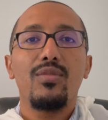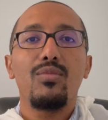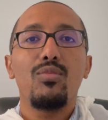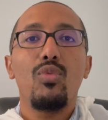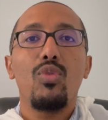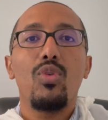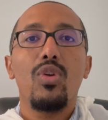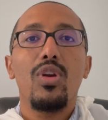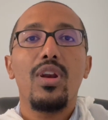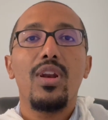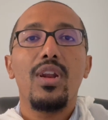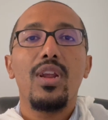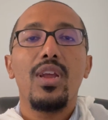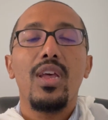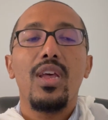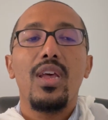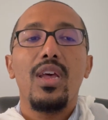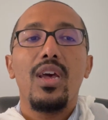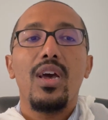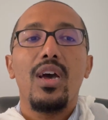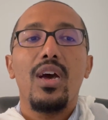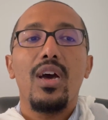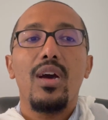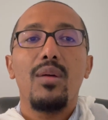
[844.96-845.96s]
more
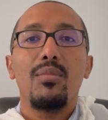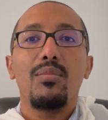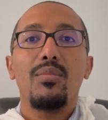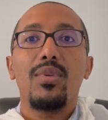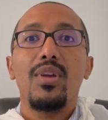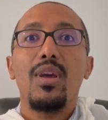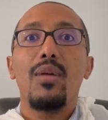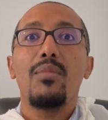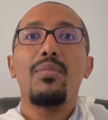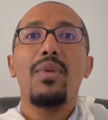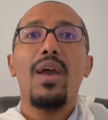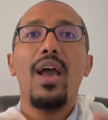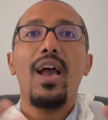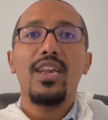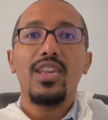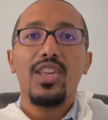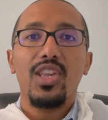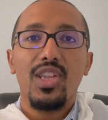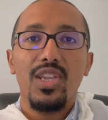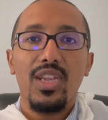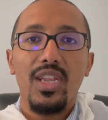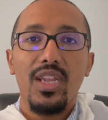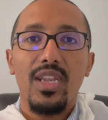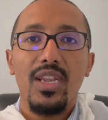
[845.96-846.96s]

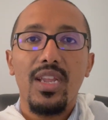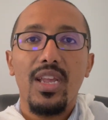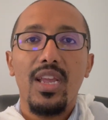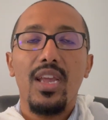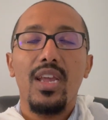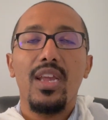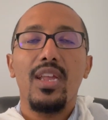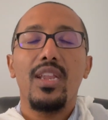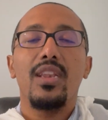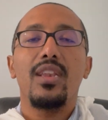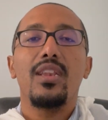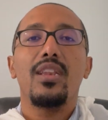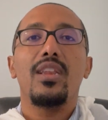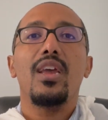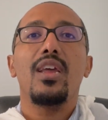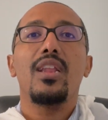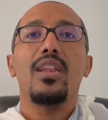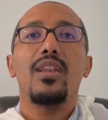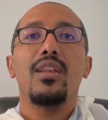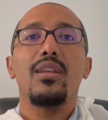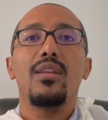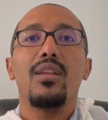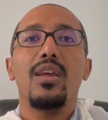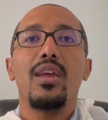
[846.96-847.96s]
compassionate
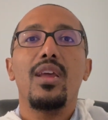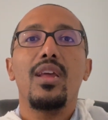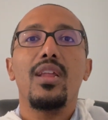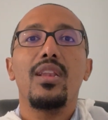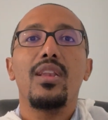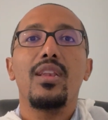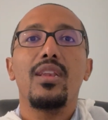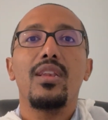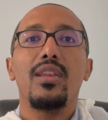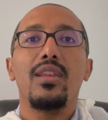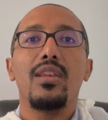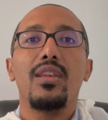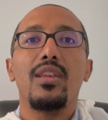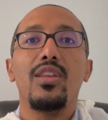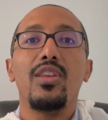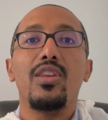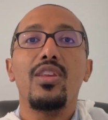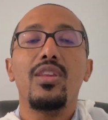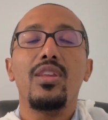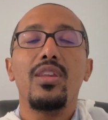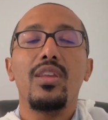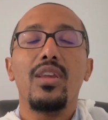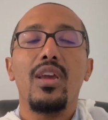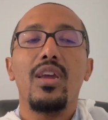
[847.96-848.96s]
and
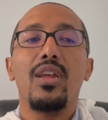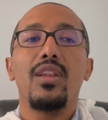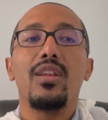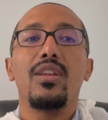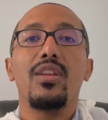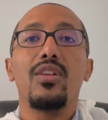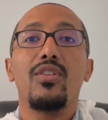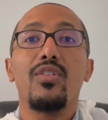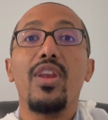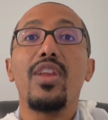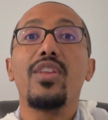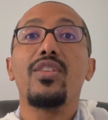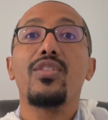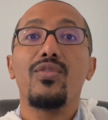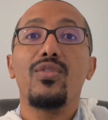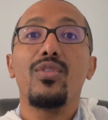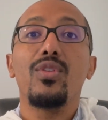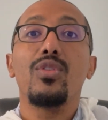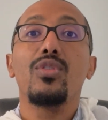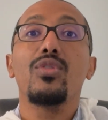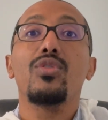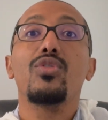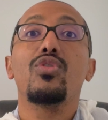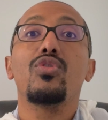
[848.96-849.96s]

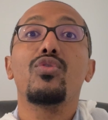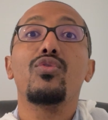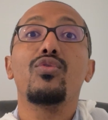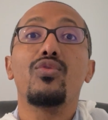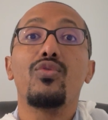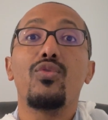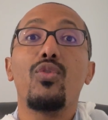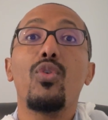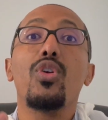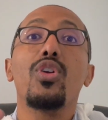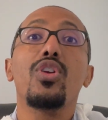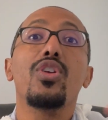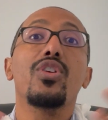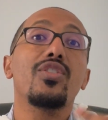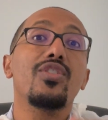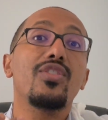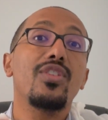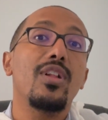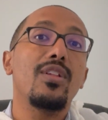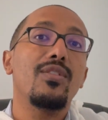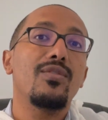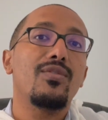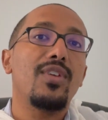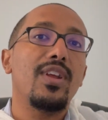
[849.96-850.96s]
graceful for
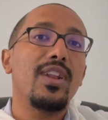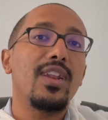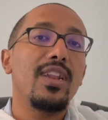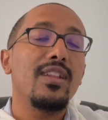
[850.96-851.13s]
yourself, right?